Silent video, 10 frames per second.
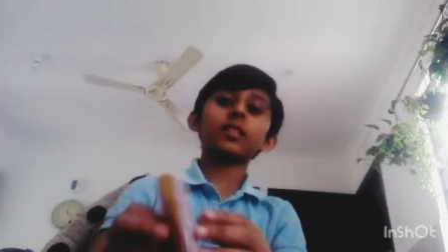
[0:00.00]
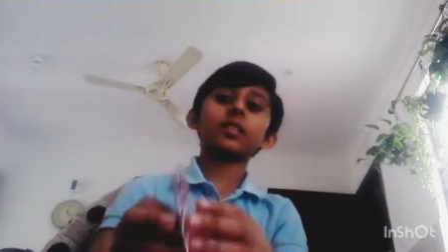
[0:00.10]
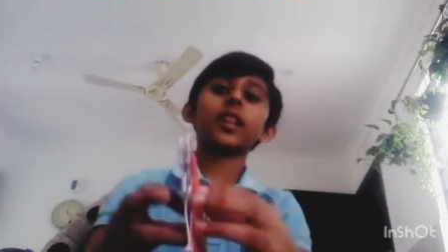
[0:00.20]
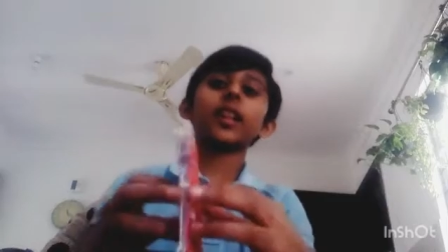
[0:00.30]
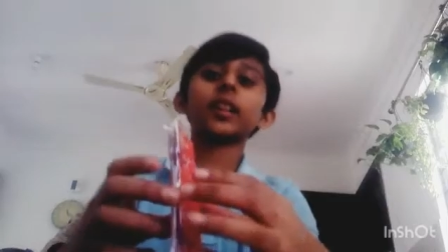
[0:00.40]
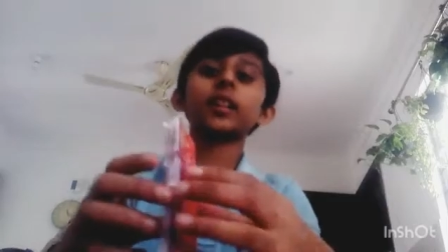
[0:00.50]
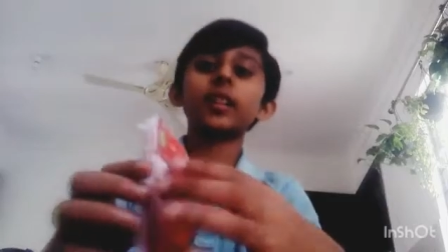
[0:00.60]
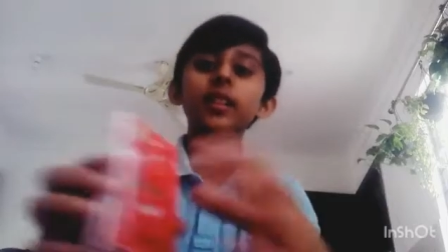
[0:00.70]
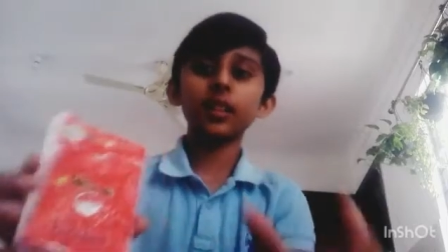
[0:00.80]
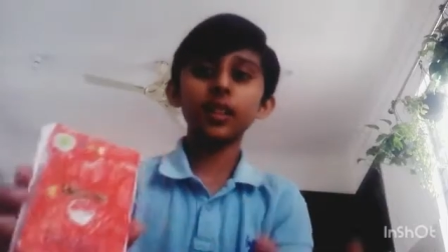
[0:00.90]

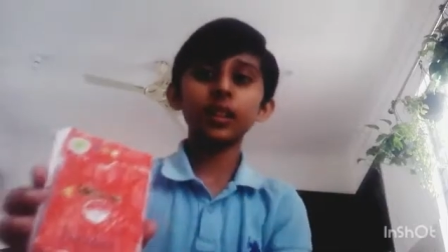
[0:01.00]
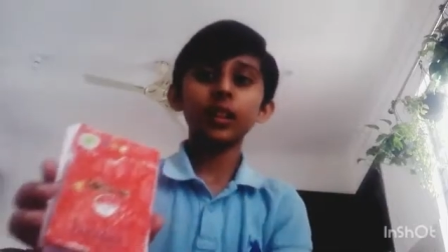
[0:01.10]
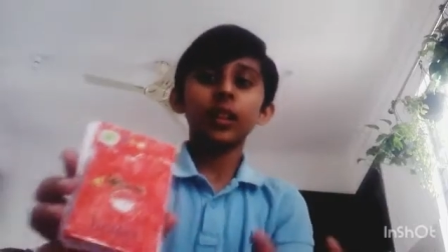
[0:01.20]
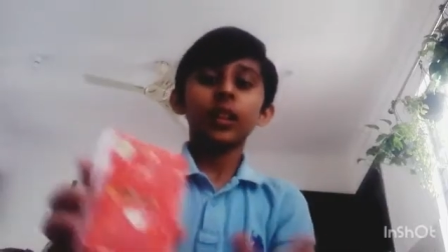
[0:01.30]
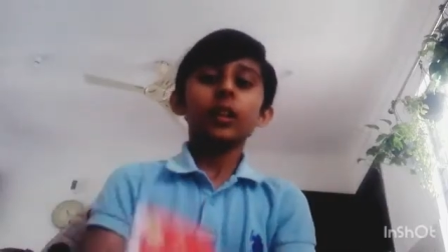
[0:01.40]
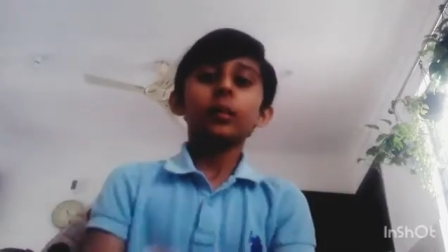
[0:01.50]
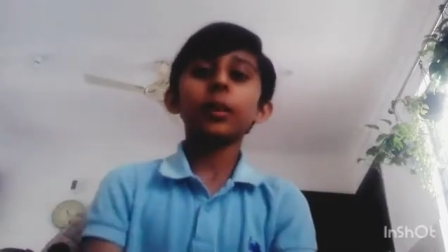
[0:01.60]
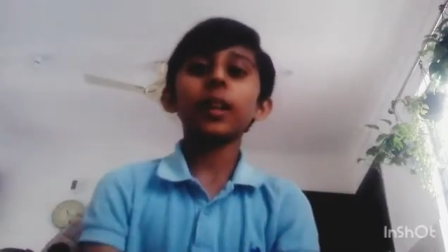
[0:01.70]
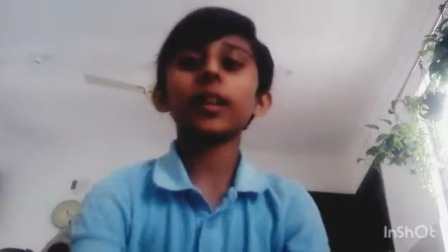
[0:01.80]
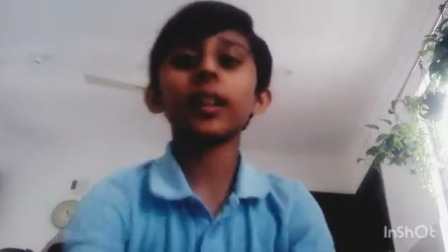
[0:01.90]
like this,
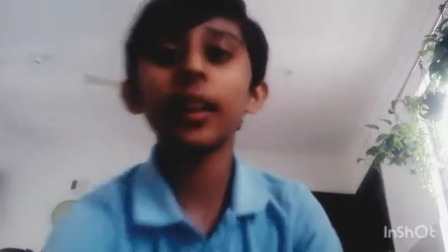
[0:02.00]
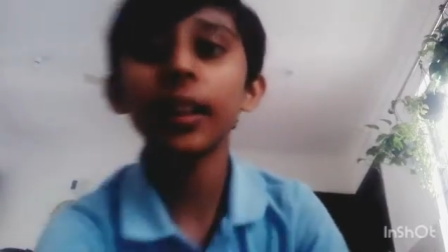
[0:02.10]
but